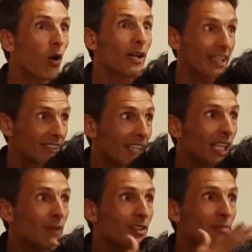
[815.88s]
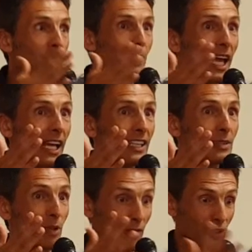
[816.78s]
okay, it's going to give you some
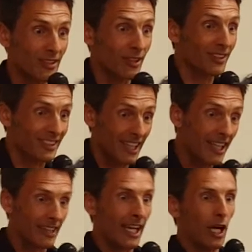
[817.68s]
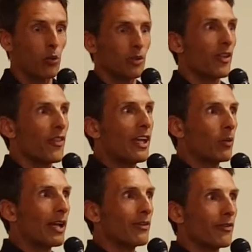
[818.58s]
space, but if you're still sitting there with the thing
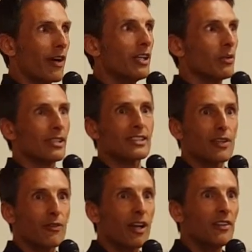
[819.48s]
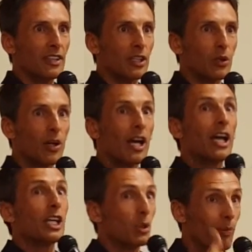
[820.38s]
right in front of you that's confronting you,
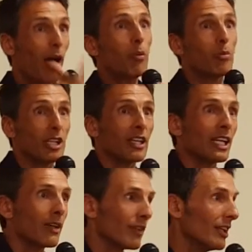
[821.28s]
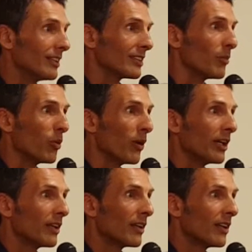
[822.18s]
you're probably going to give in at some
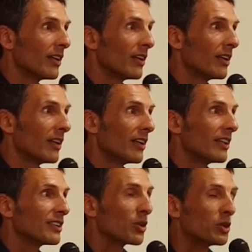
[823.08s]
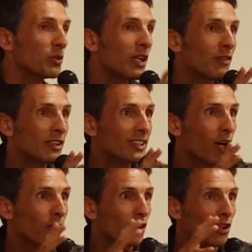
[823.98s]
point. So you give
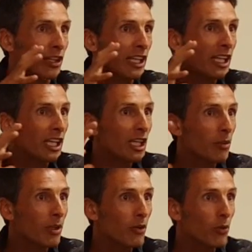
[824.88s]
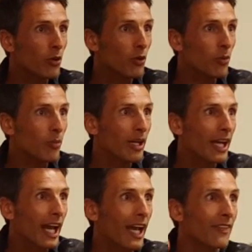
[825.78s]
yourself a little bit of
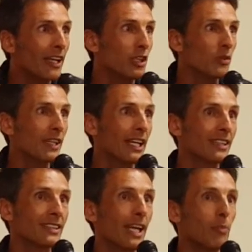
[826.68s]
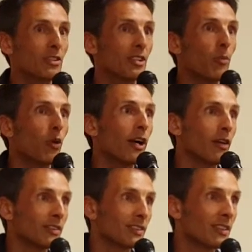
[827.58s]
room and then you take a step somewhere
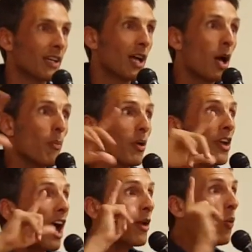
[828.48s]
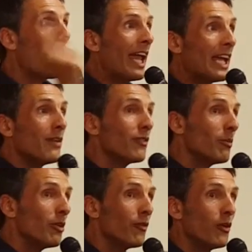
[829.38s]
else, but not away
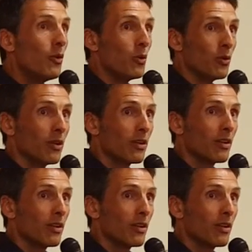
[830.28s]
from the food.